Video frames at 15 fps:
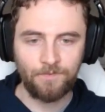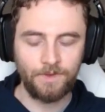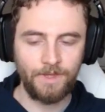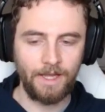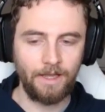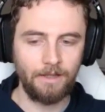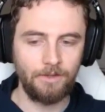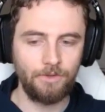
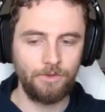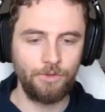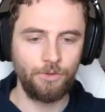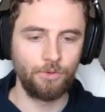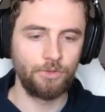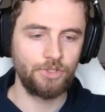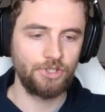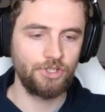that
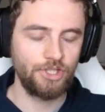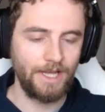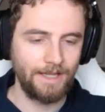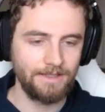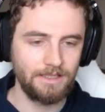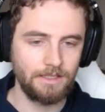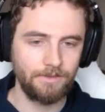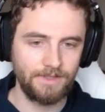your
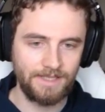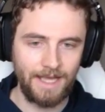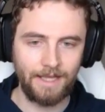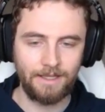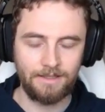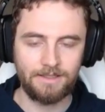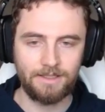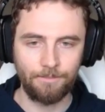chances of
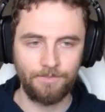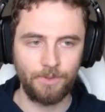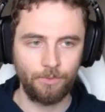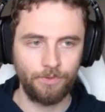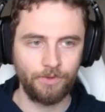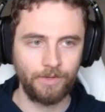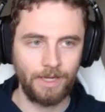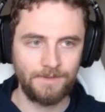attacking something
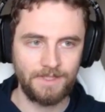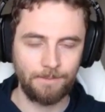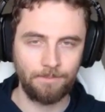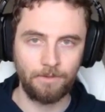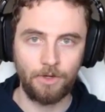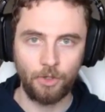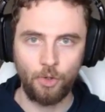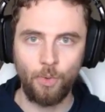with the Graf
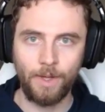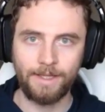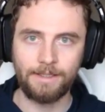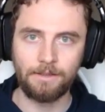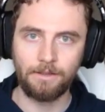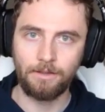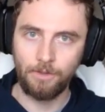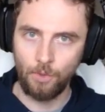Zeppelin are quite
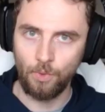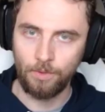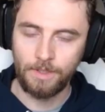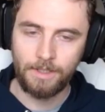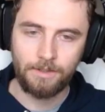low.